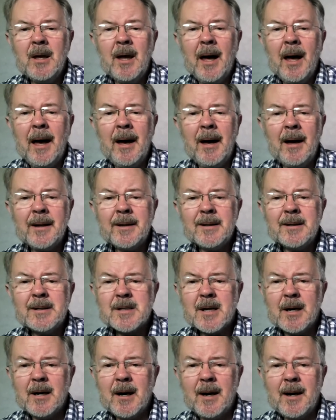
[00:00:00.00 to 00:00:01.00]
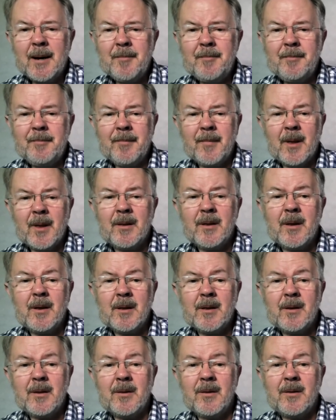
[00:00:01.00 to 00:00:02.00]
And
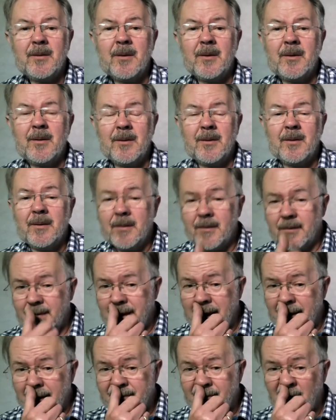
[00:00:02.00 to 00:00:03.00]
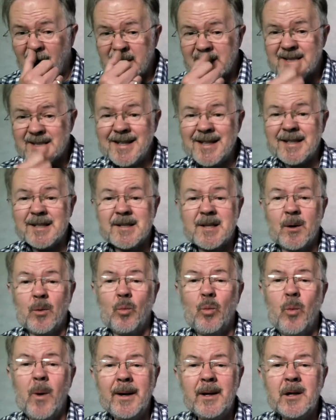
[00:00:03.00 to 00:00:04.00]
the advice is that
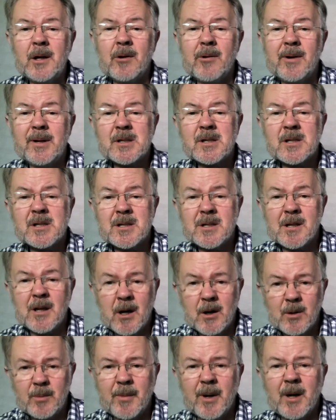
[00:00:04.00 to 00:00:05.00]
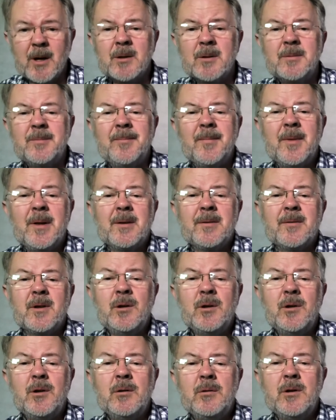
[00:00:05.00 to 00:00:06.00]
when you're in slow-mo, that
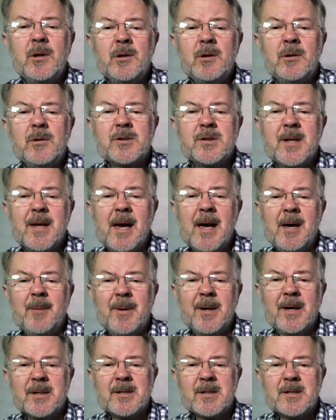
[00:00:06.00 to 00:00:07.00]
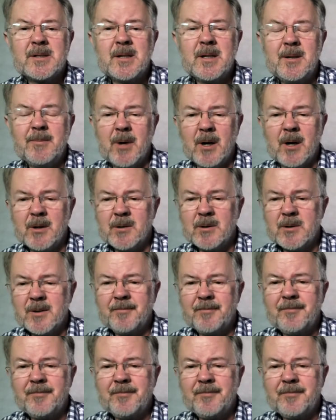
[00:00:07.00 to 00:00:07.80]
you use the APS-C mode.